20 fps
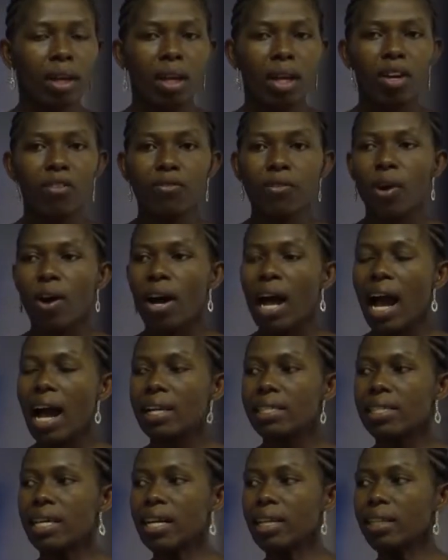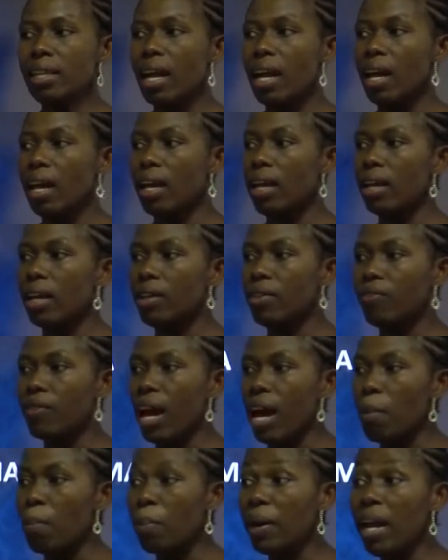If you're acting, if you
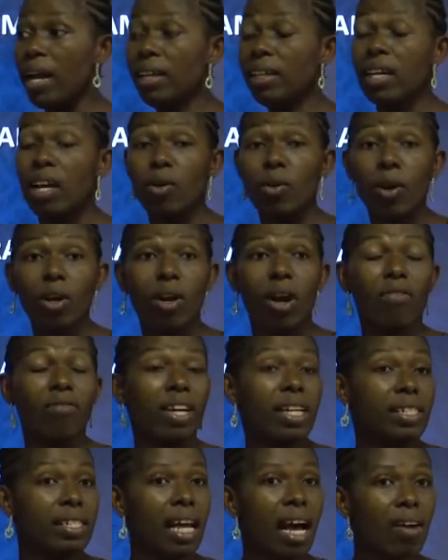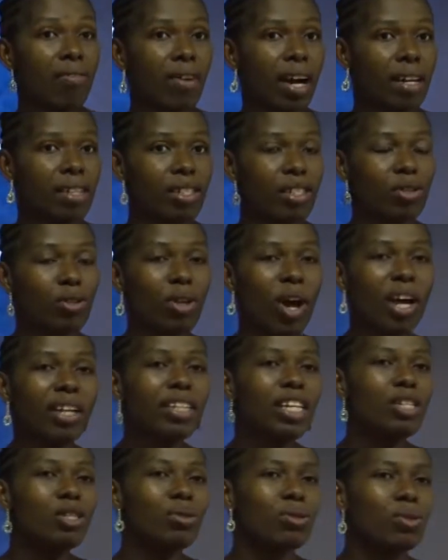are playing the role of a servant, you don't
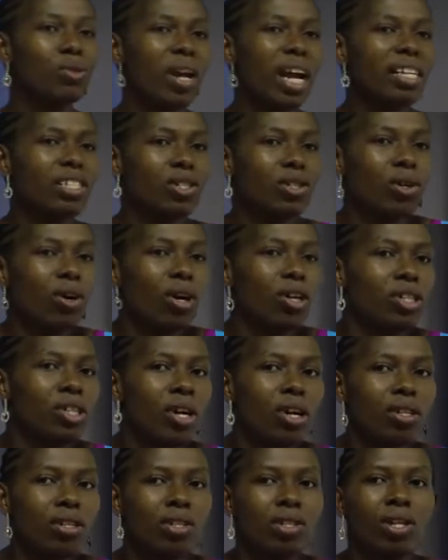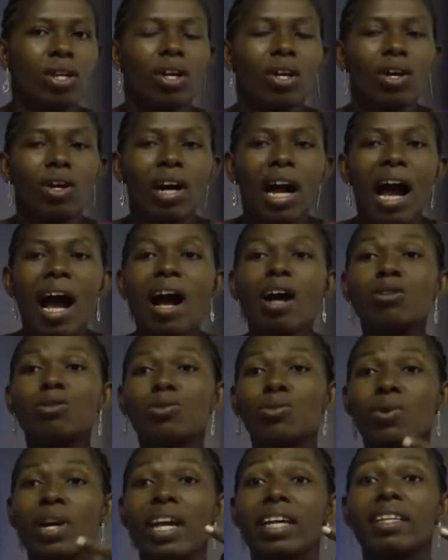need to dress gorgeous. How
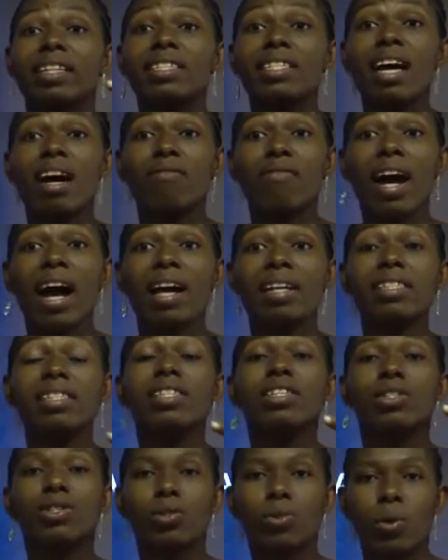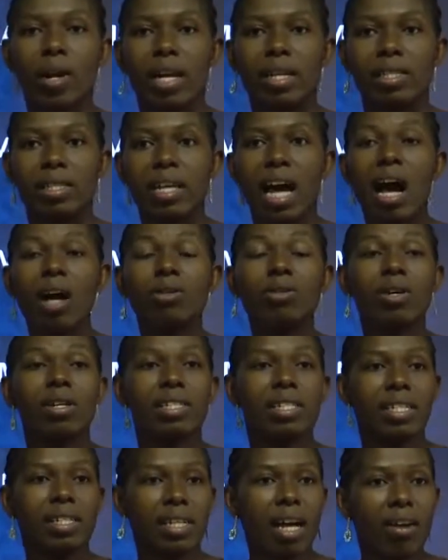do a servant dress? How
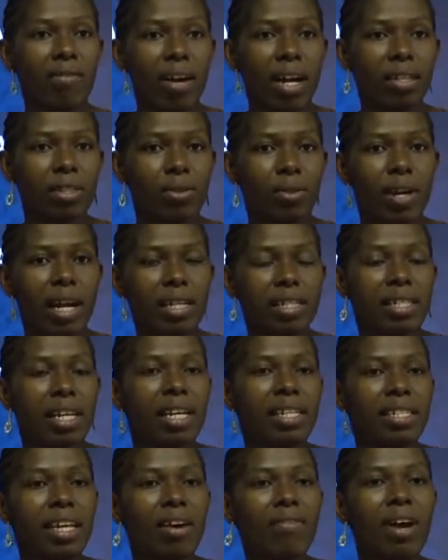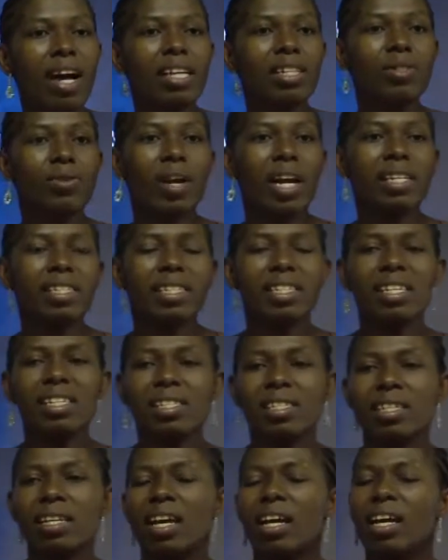does a servant dress? A servant
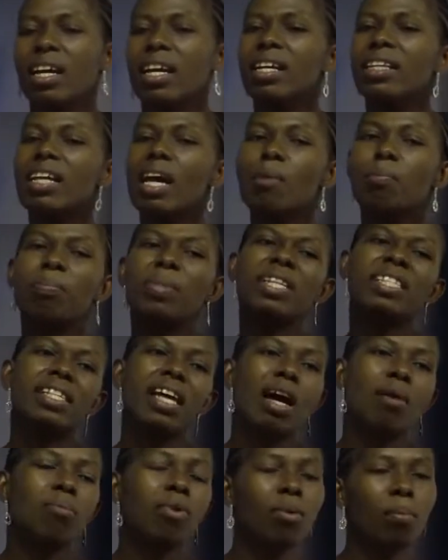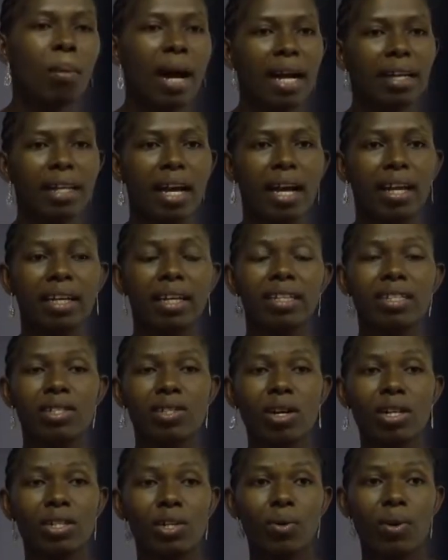dresses in a pitiable manner, in
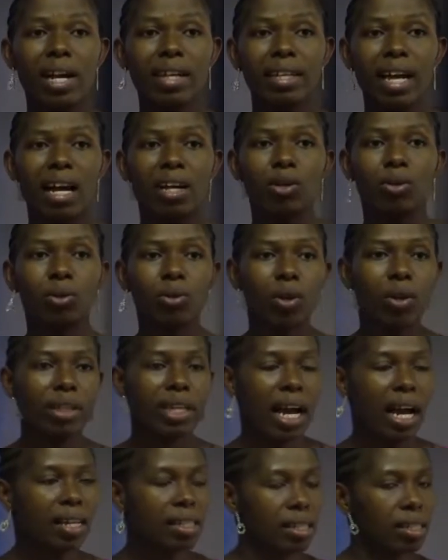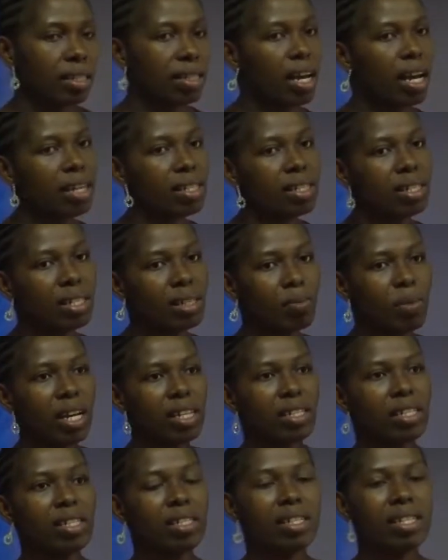such a way that you know that, yes, this
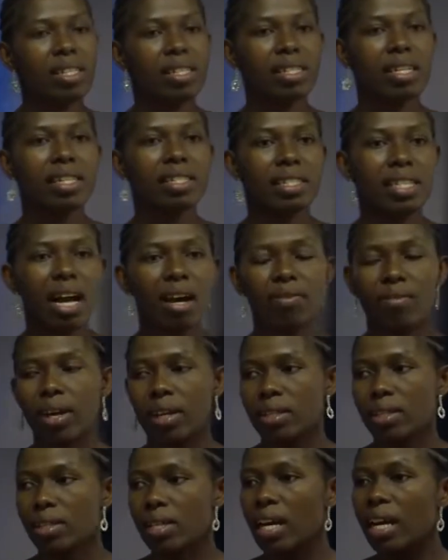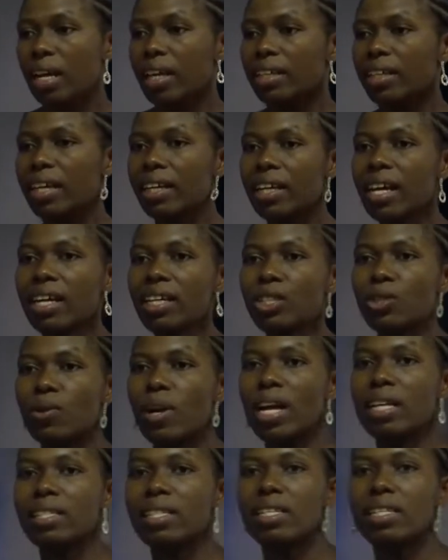person is a servant. The king
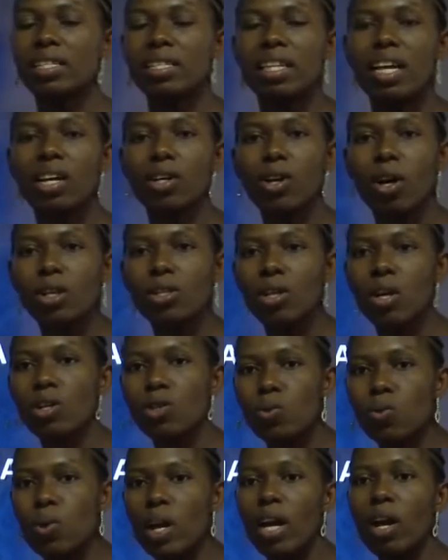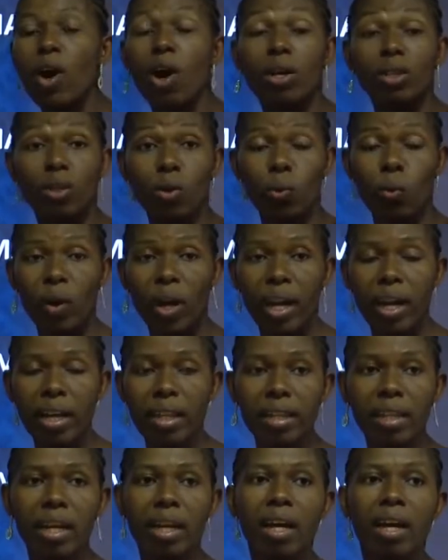dresses in a gorgeous way, or the
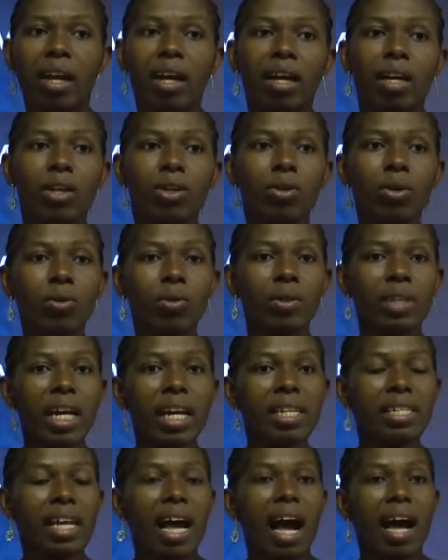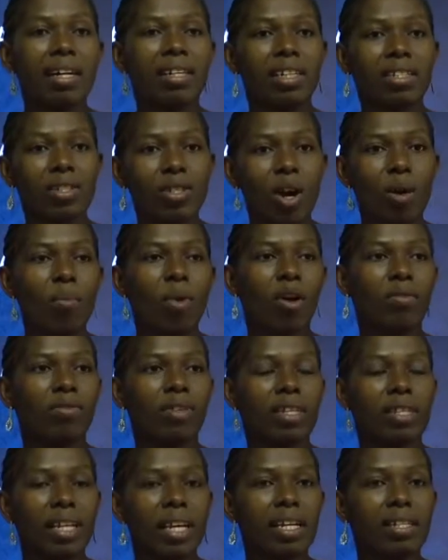queen. These are some of
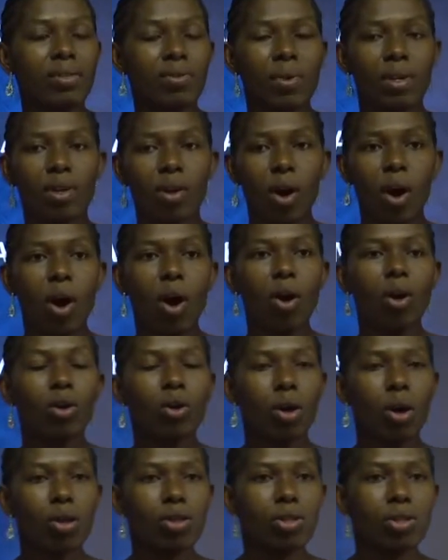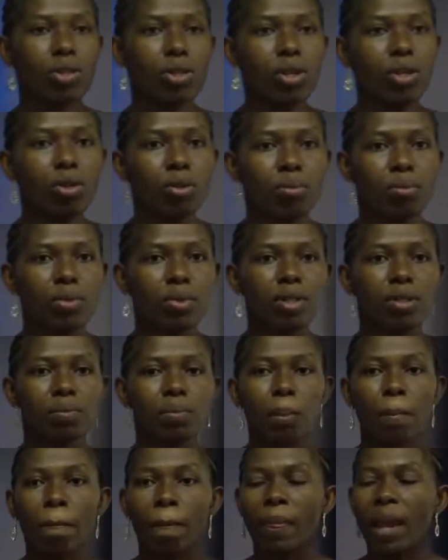the things we call costumes.
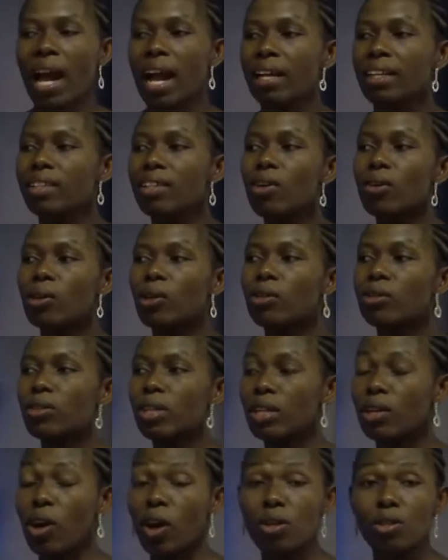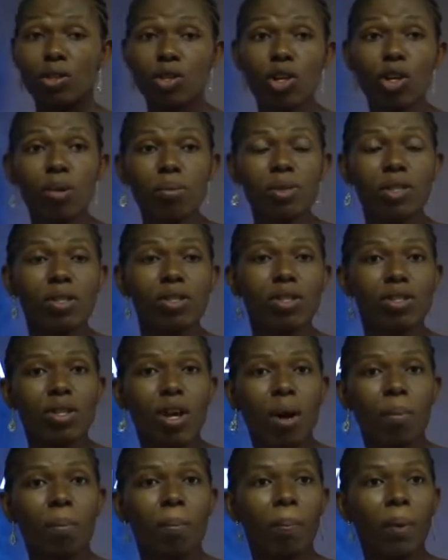And the costumes,
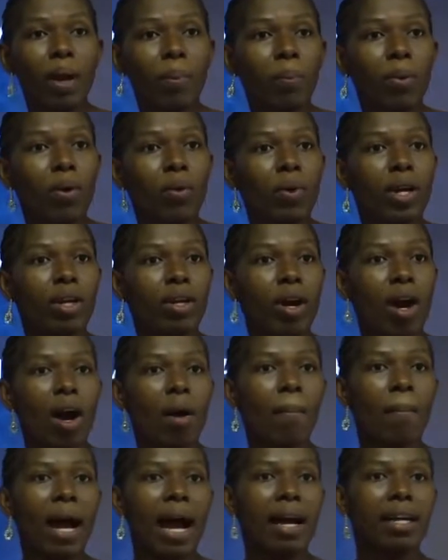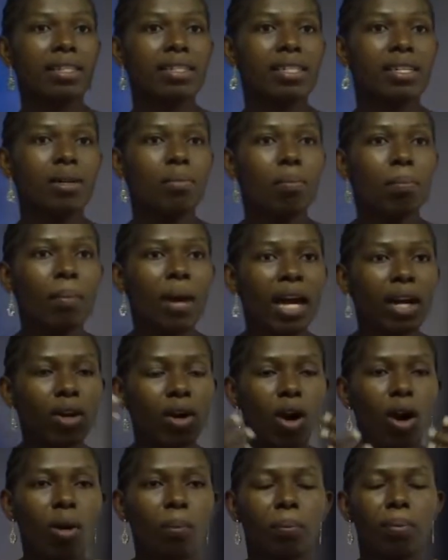some people will come and
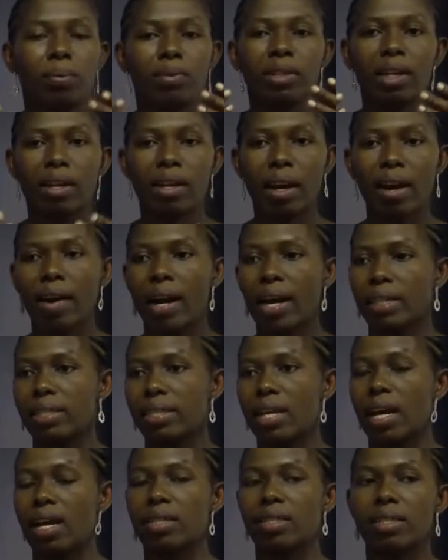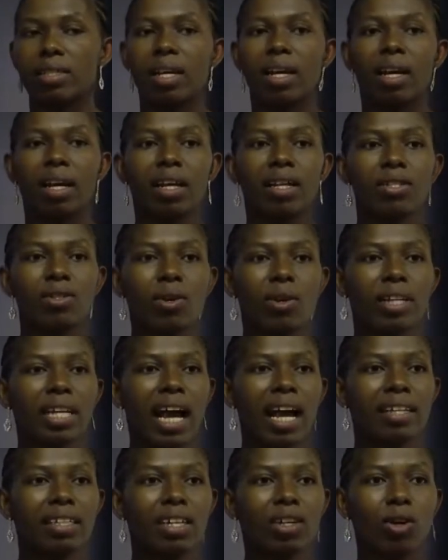make up the characters so
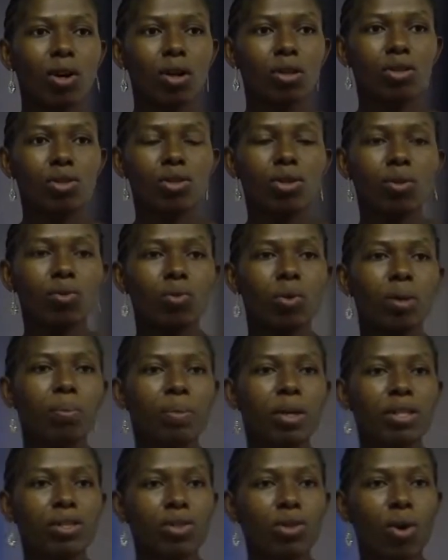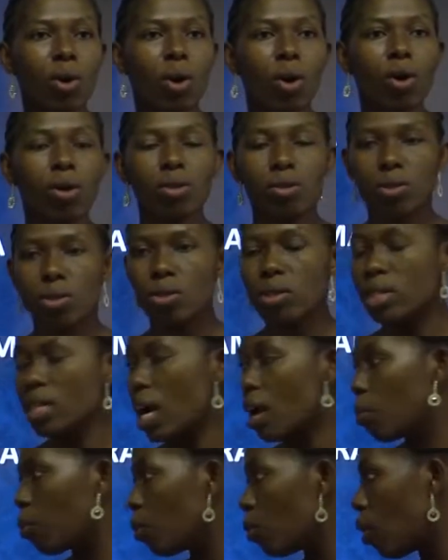that the costume will be so
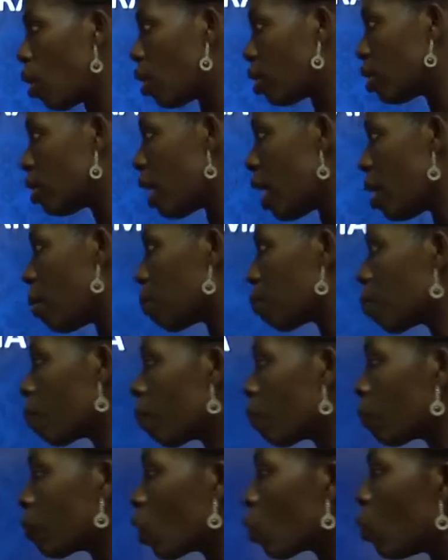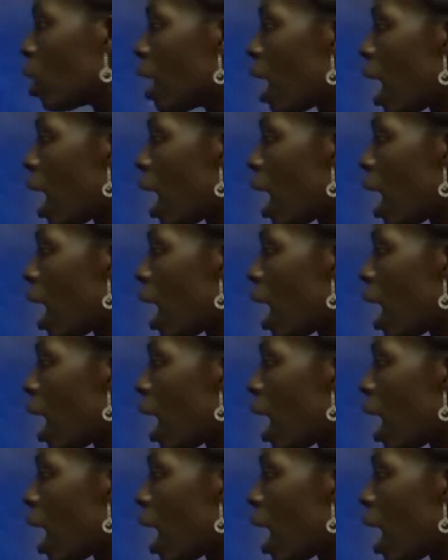suitable on them. We